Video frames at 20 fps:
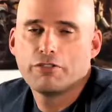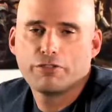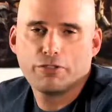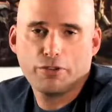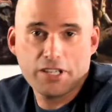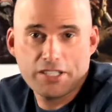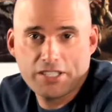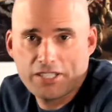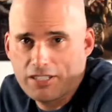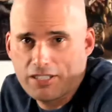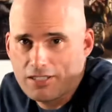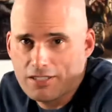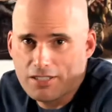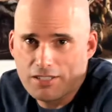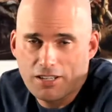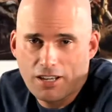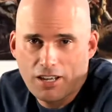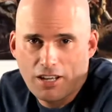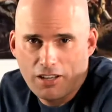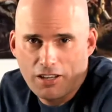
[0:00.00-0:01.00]
For
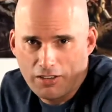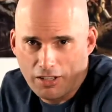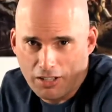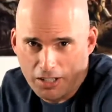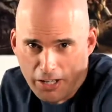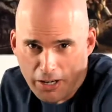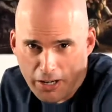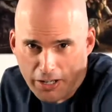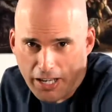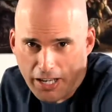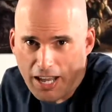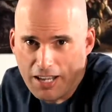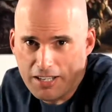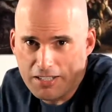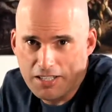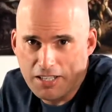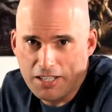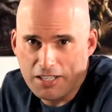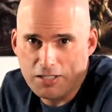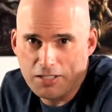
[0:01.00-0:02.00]
instance, the Cleric
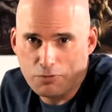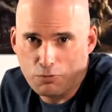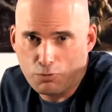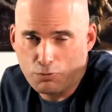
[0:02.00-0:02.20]
has this